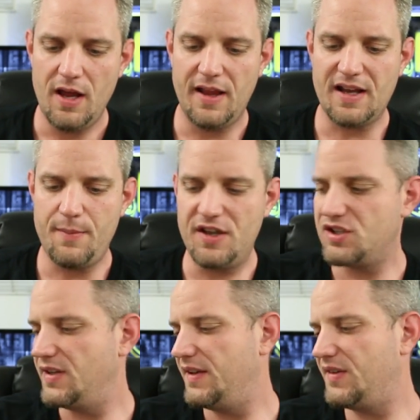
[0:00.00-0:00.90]
Like I
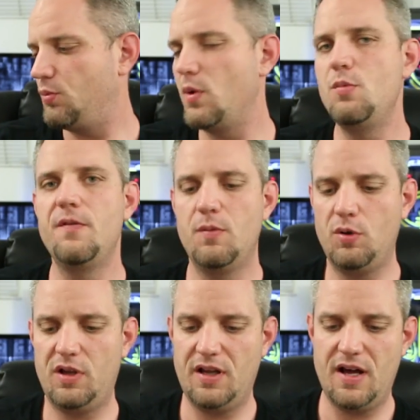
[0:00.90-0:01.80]
mentioned, it's
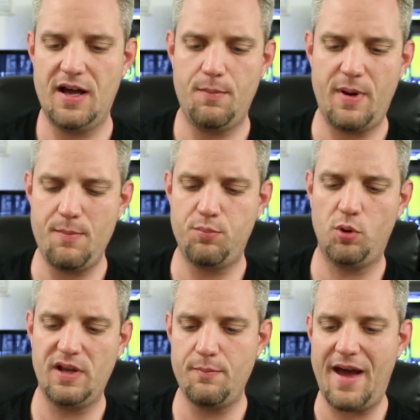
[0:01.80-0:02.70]
removable uh, by
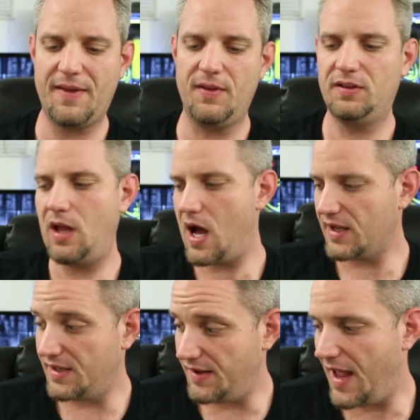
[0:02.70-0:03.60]
pulling back the
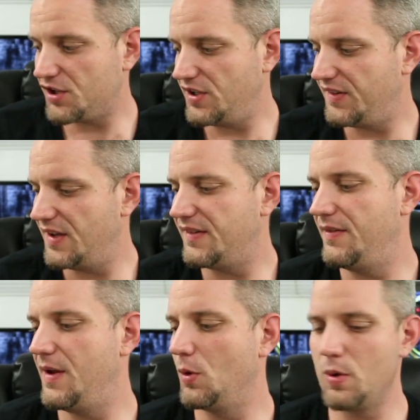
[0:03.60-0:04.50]
lock, and it actually sits
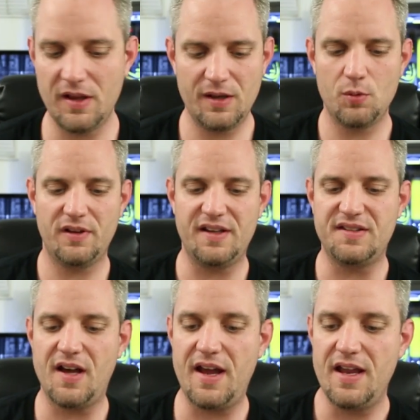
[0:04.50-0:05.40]
in there really, really
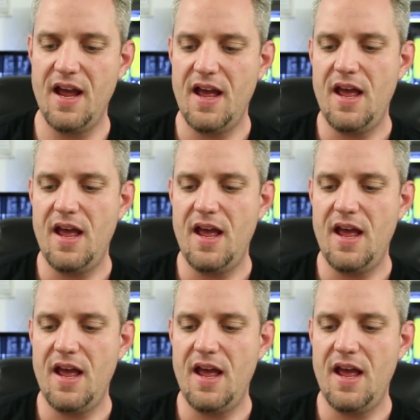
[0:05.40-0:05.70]
tight.